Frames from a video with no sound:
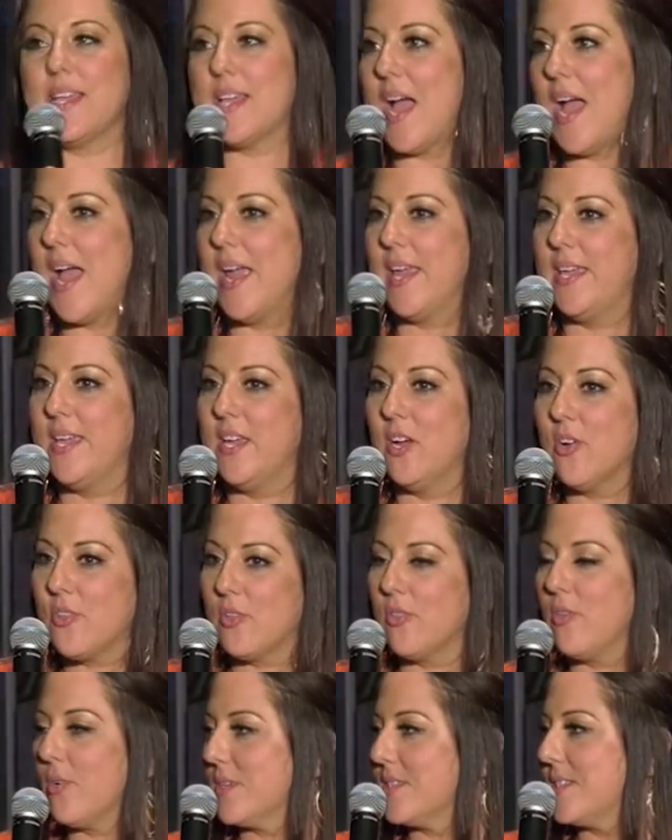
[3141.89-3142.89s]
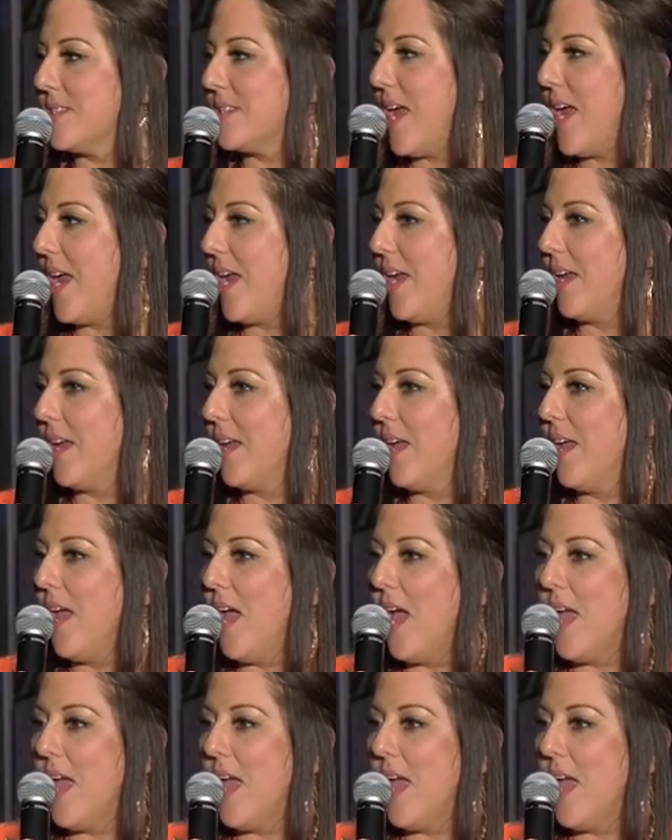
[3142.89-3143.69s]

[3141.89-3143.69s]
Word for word: and I, I hear the Lord saying,